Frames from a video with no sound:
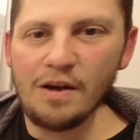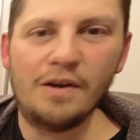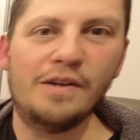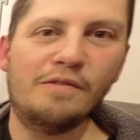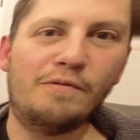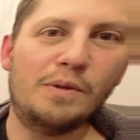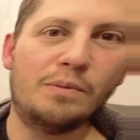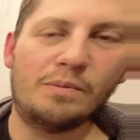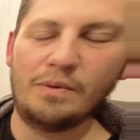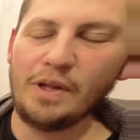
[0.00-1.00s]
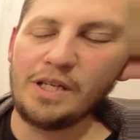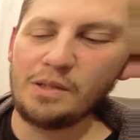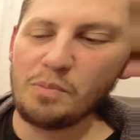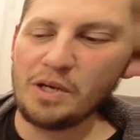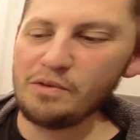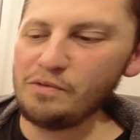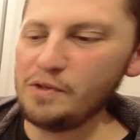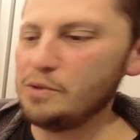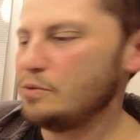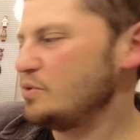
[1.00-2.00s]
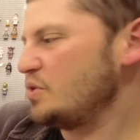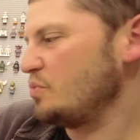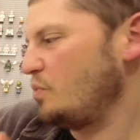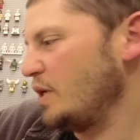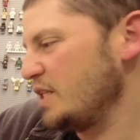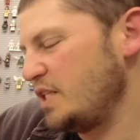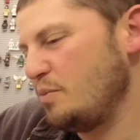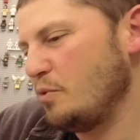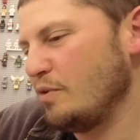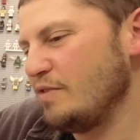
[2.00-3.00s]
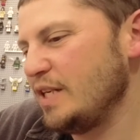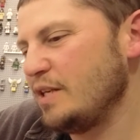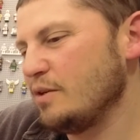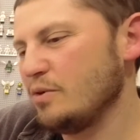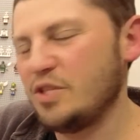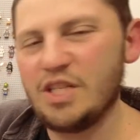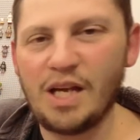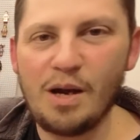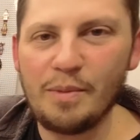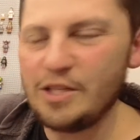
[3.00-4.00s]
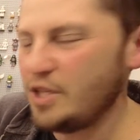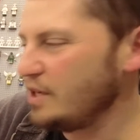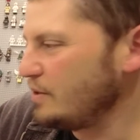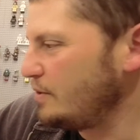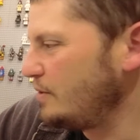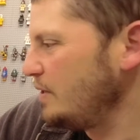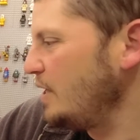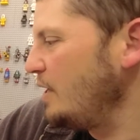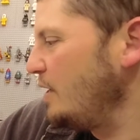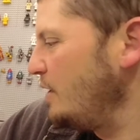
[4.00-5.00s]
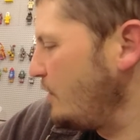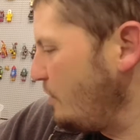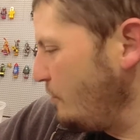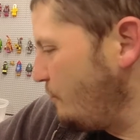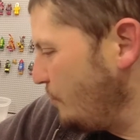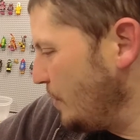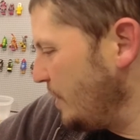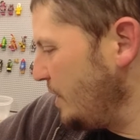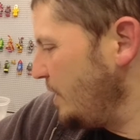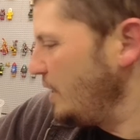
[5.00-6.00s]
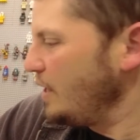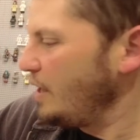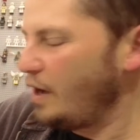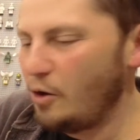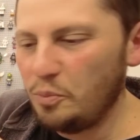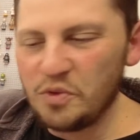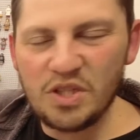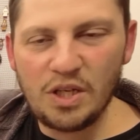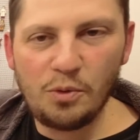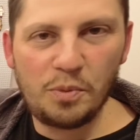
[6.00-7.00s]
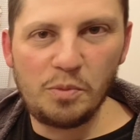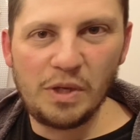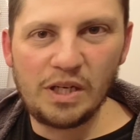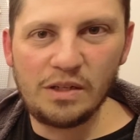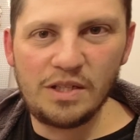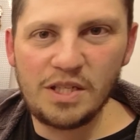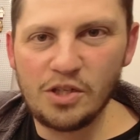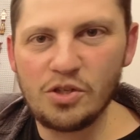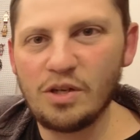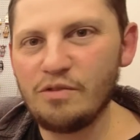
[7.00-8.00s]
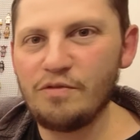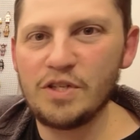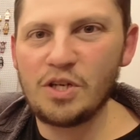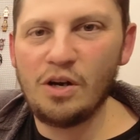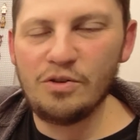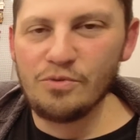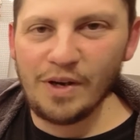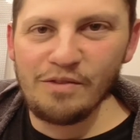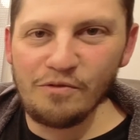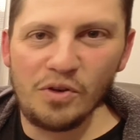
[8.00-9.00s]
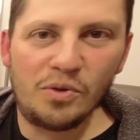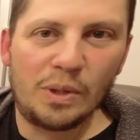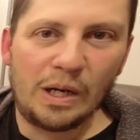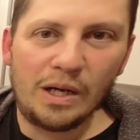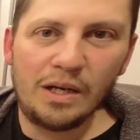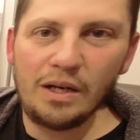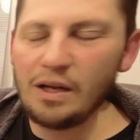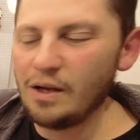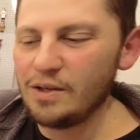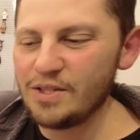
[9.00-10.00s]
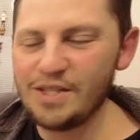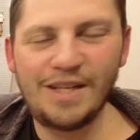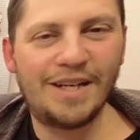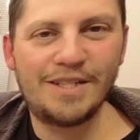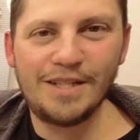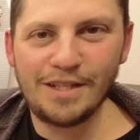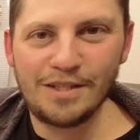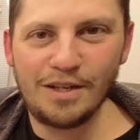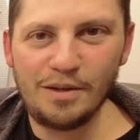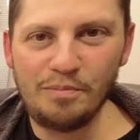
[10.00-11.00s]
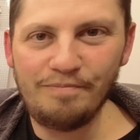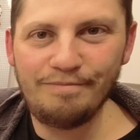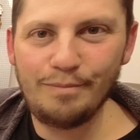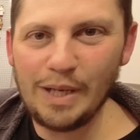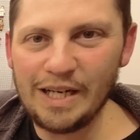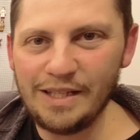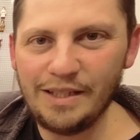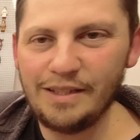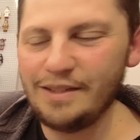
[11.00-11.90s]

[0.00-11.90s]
All right, if you like my reviews, want to see more videos, check out my channel. Go for it. I hope this helped you make a decision on if this car is right for you or not. I'll see you guys next time. Bye.